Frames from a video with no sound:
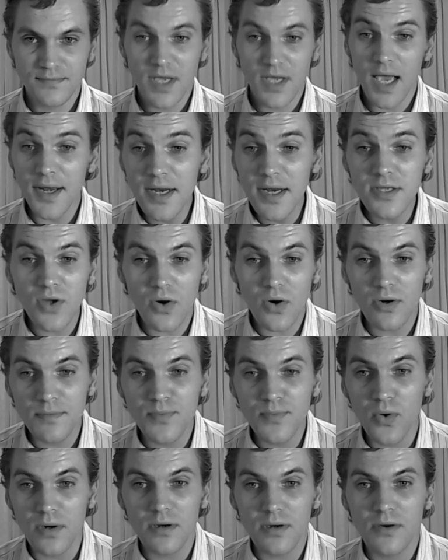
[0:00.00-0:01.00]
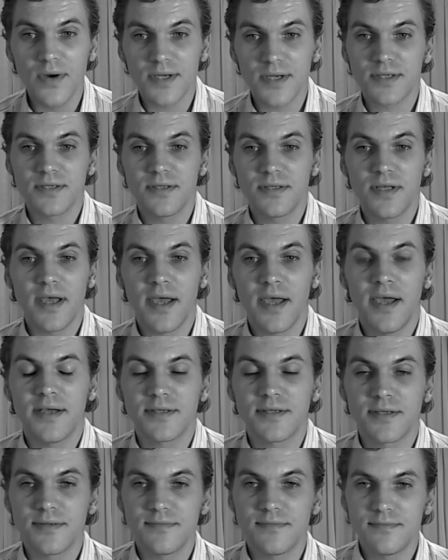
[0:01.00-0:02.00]
And these are important questions to
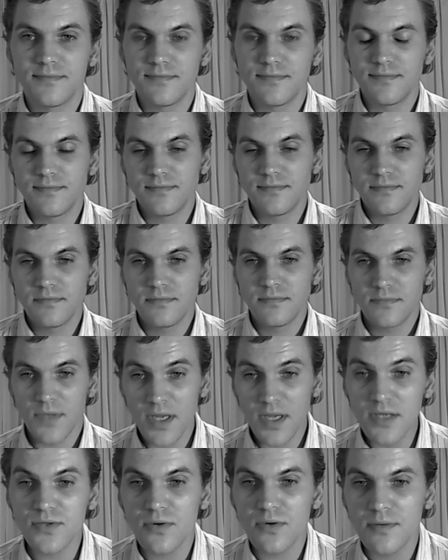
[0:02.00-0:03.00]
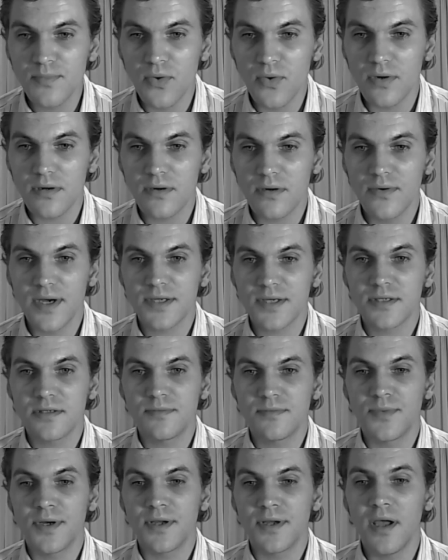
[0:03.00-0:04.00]
ask. These are important questions to
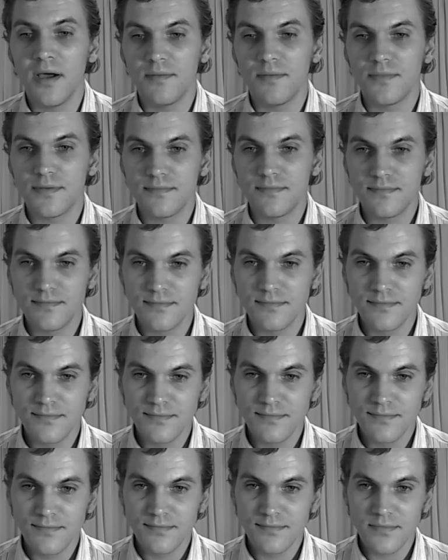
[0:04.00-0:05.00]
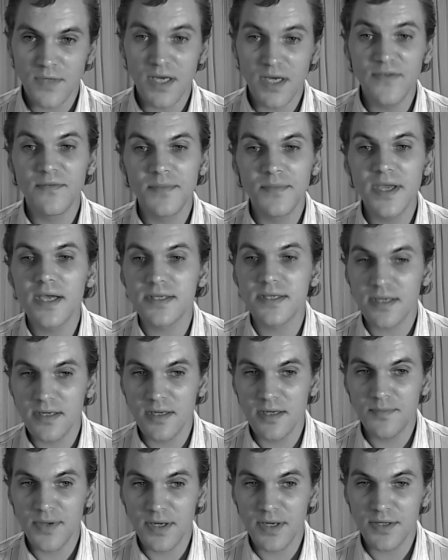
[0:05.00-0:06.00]
bring up. Now, even me as an
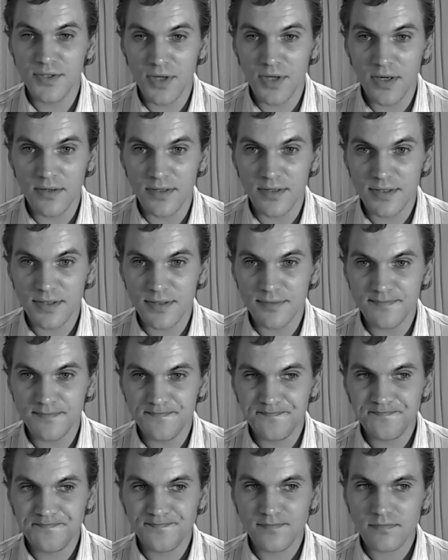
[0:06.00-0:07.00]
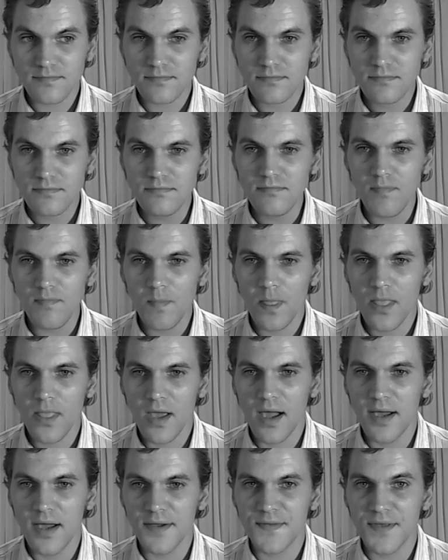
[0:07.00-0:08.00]
independent journalist,
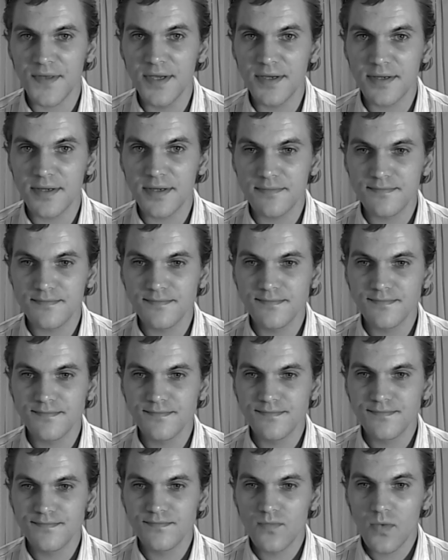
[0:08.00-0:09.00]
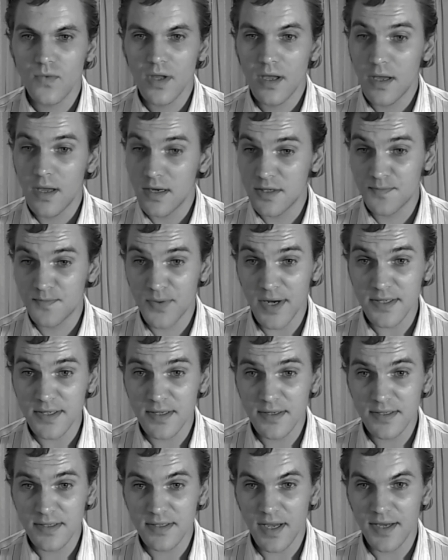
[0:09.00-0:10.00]
I think expressing
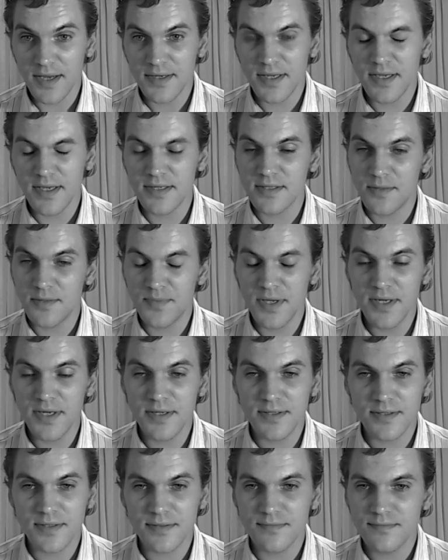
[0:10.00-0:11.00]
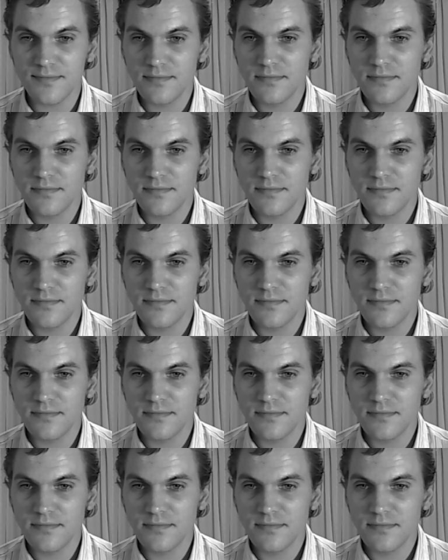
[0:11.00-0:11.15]
these ideas and opinions